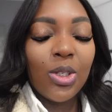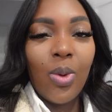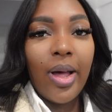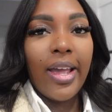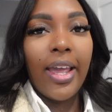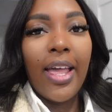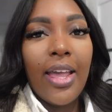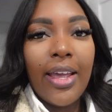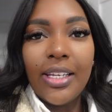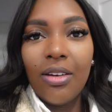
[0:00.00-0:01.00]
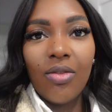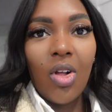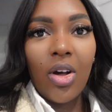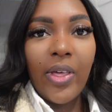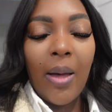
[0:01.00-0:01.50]
is why I didn't
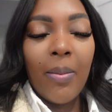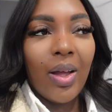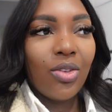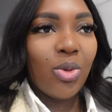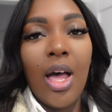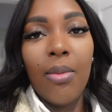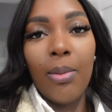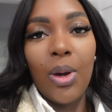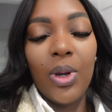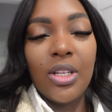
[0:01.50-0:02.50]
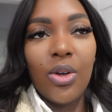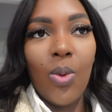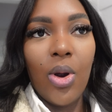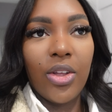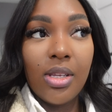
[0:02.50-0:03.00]
vlog that much. I'm on my way to
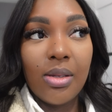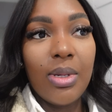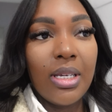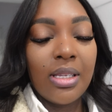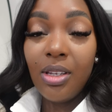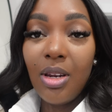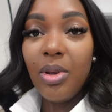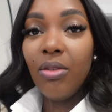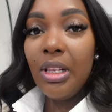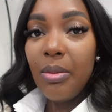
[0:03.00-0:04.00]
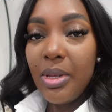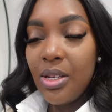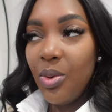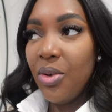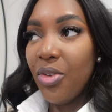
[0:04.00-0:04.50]
work. This week going to be a really
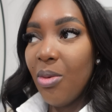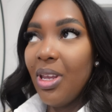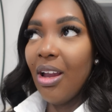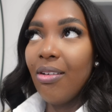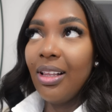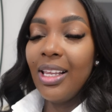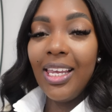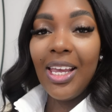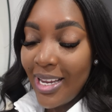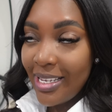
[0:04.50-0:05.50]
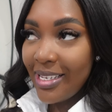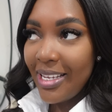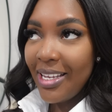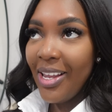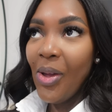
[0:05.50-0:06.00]
busy week for me, a really
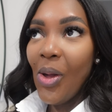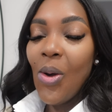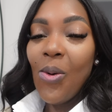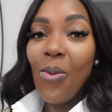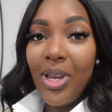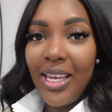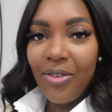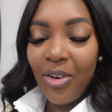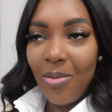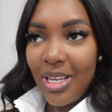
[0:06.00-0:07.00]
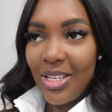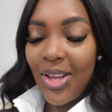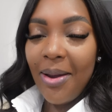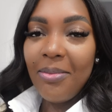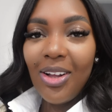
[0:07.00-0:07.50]
crazy week for me,
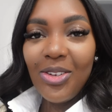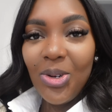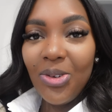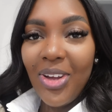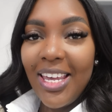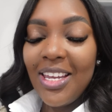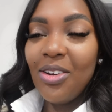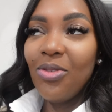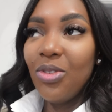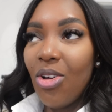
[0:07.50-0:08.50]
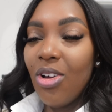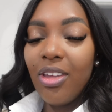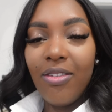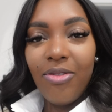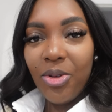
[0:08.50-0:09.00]
so I'm not sure if I can
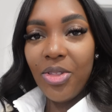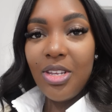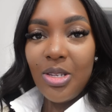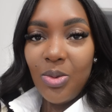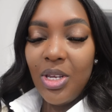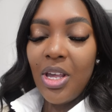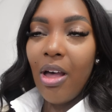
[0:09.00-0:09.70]
vlog for this week